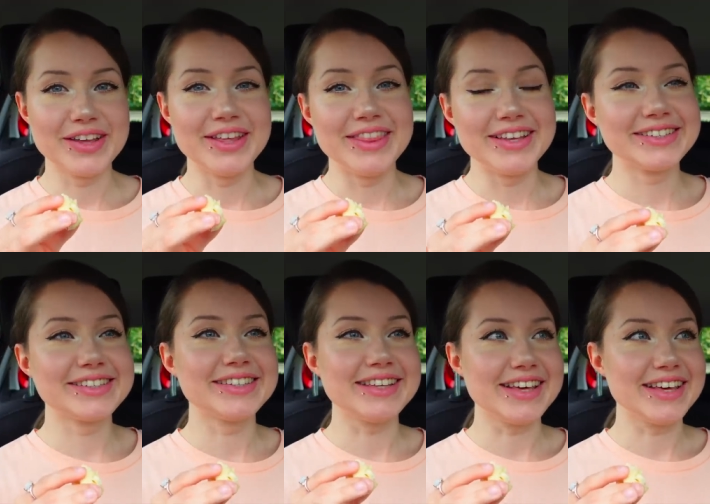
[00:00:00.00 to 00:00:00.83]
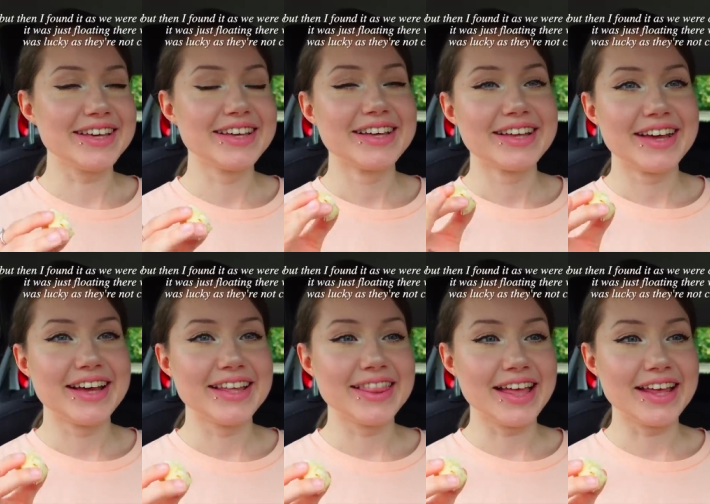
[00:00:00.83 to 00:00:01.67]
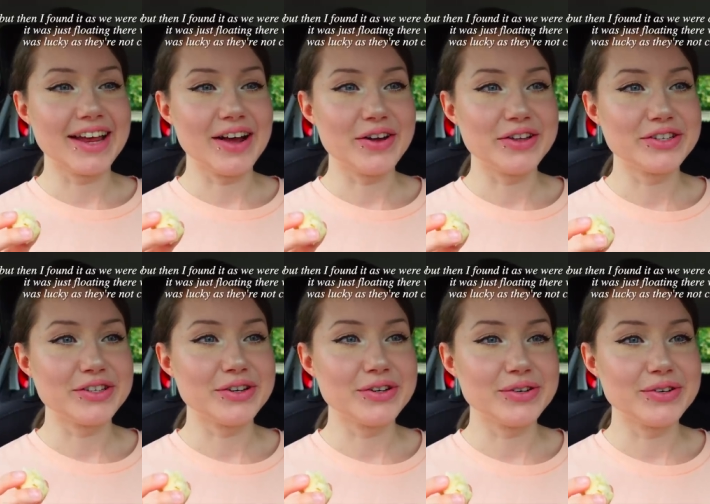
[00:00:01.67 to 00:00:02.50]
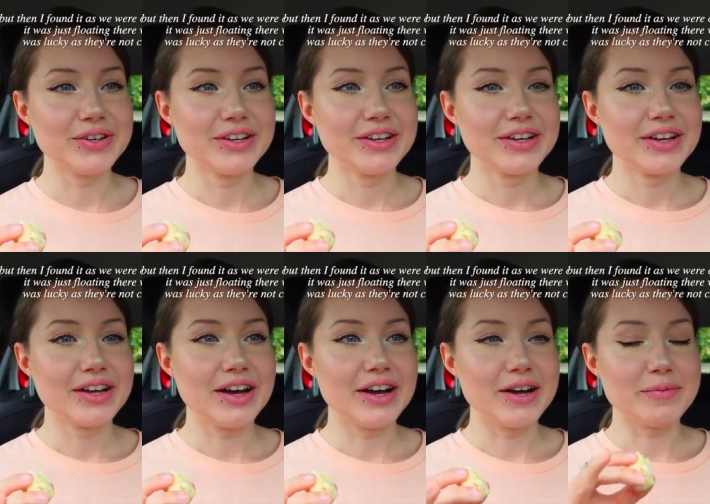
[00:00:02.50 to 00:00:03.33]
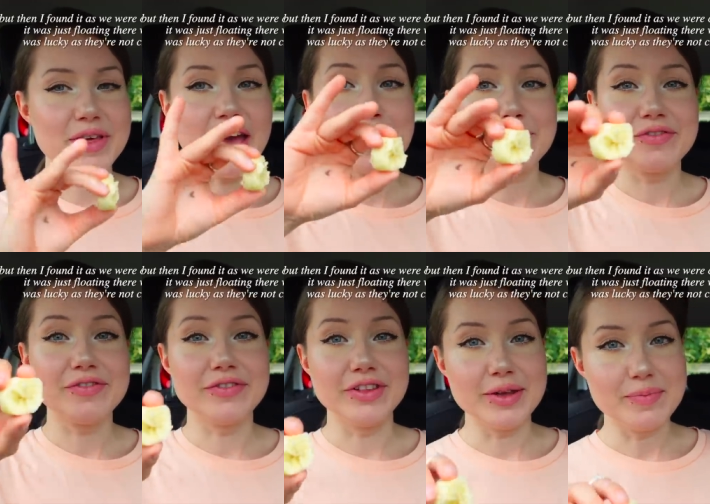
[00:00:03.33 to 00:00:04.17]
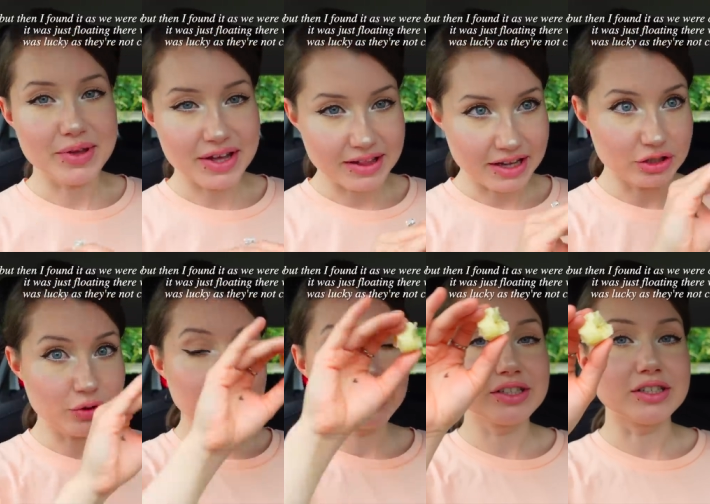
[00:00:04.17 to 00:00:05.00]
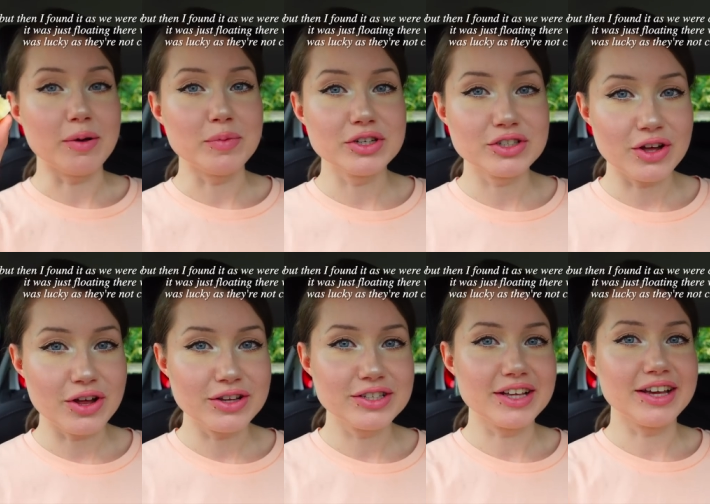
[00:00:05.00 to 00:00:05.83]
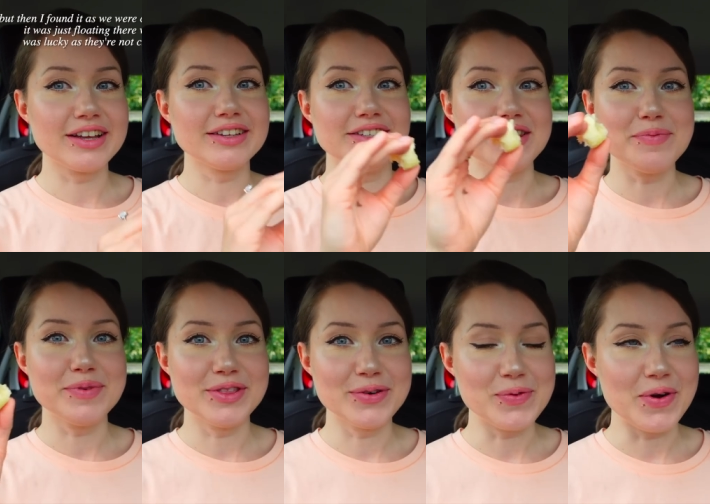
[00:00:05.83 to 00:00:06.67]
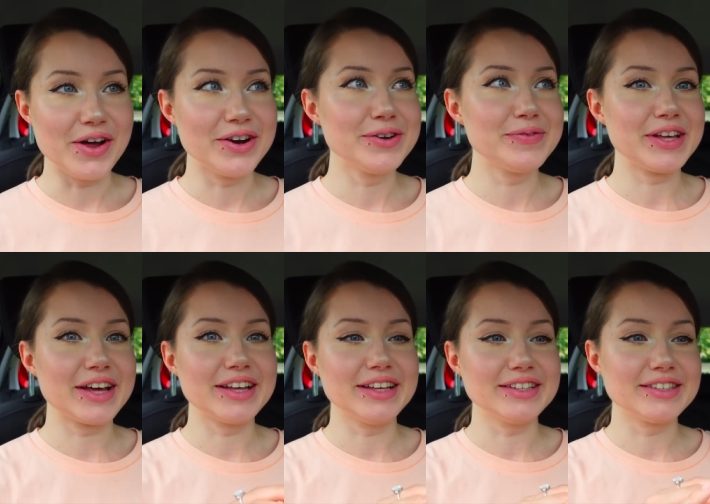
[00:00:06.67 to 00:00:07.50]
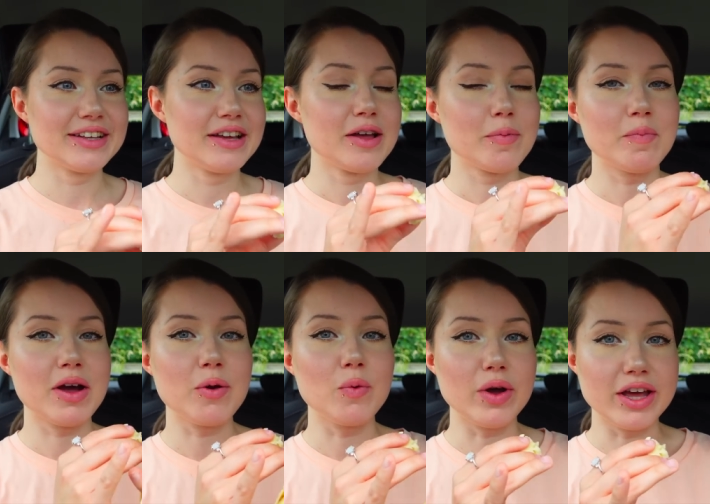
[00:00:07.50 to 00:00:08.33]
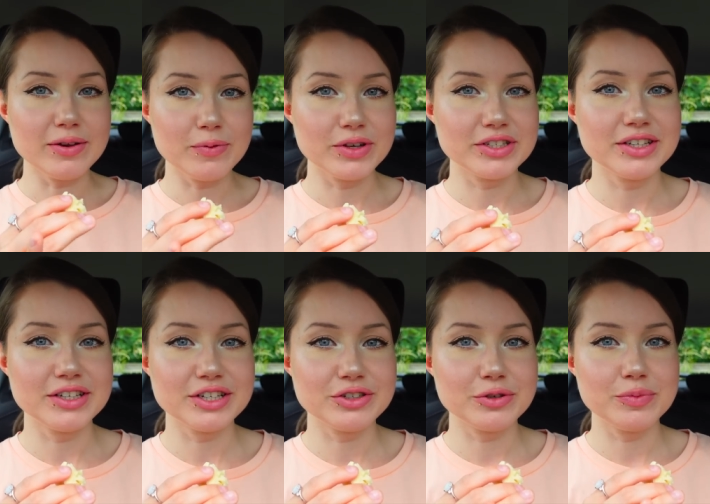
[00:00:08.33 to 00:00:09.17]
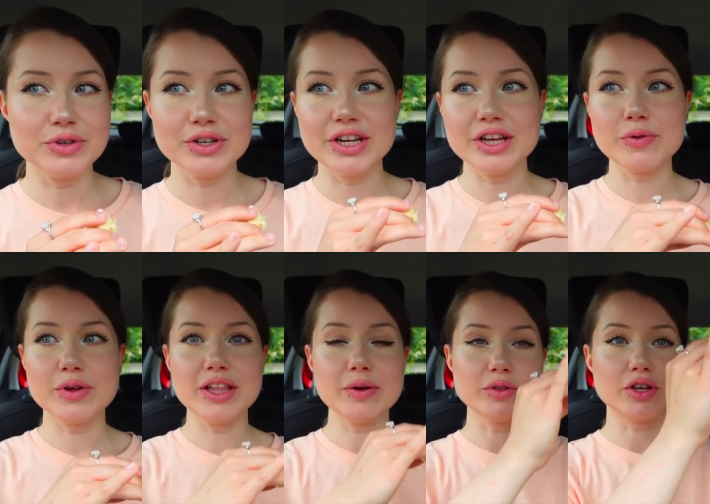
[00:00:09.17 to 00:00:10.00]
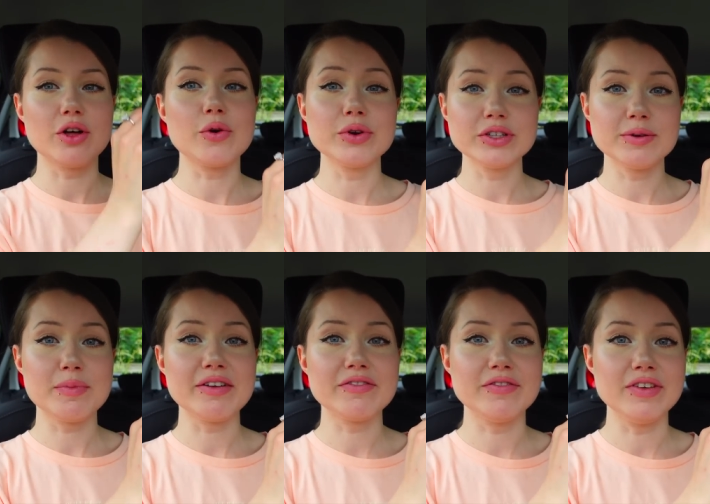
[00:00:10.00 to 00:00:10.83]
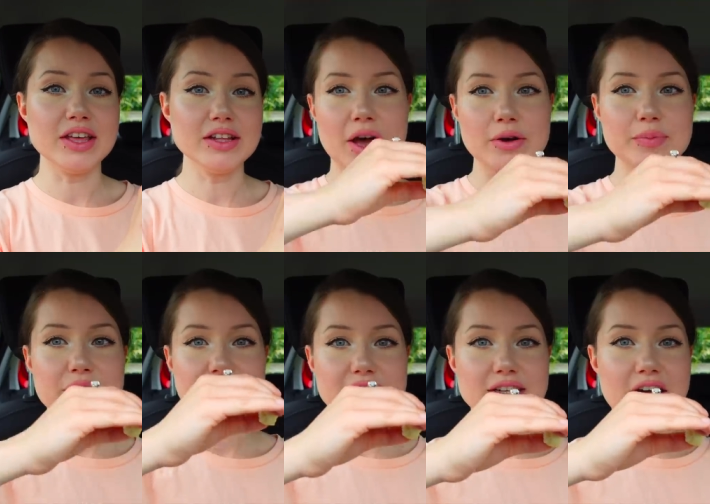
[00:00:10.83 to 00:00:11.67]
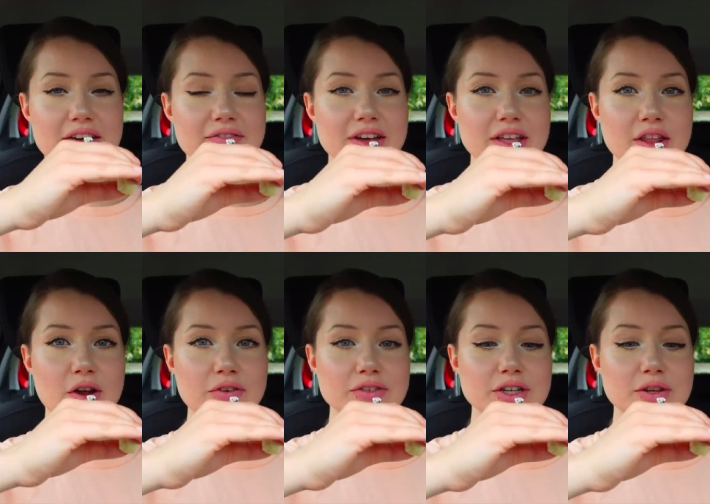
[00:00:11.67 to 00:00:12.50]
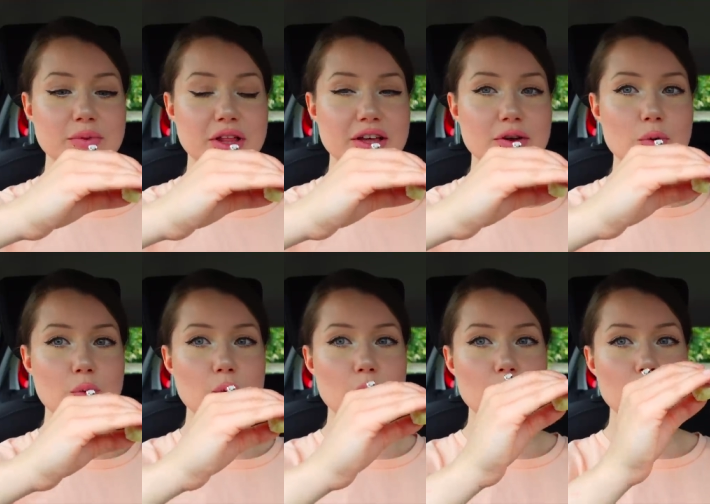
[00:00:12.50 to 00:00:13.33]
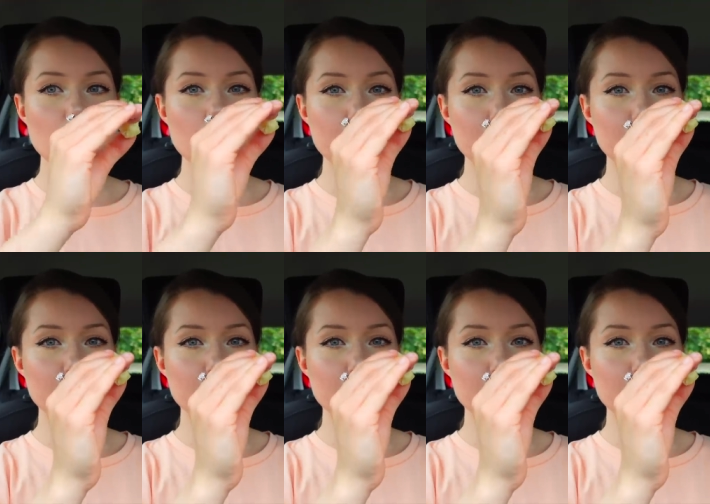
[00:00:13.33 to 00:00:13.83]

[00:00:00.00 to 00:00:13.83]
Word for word: in the sea and then I also um, kept flipping, like doing somersaults like deep in the water because my weight wasn't distributed equally. It was all going to my feet. I would be like diving and then all of a sudden I'd be like, whoop,